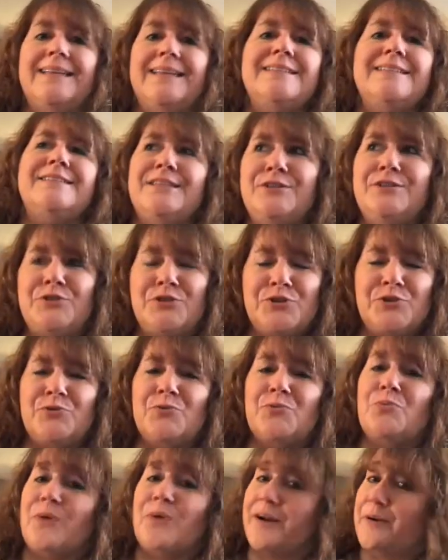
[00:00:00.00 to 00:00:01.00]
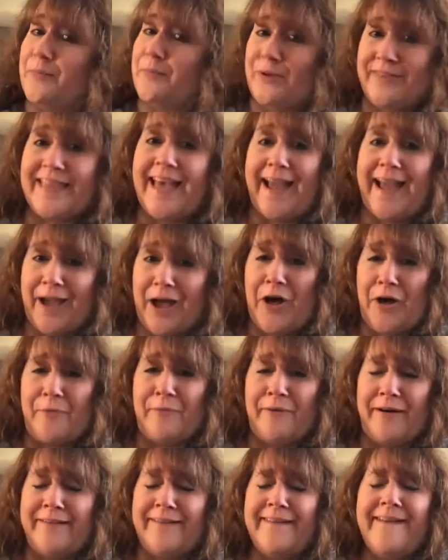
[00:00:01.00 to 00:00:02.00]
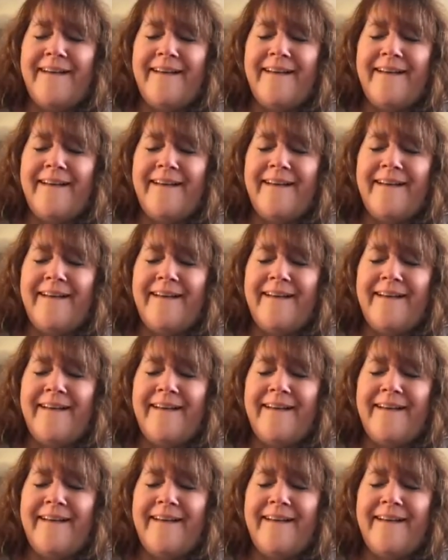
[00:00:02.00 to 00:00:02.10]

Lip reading: can teach you where to put that comma.